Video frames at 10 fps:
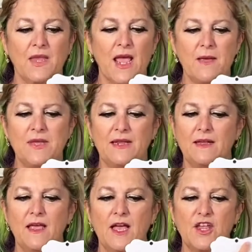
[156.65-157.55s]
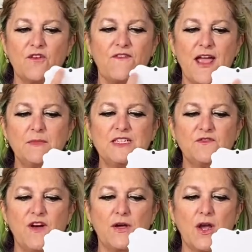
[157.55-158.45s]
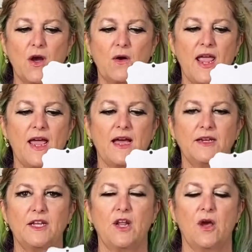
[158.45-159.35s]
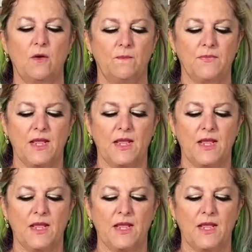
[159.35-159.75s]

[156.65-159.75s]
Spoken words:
I mean, your family's photo and, you know,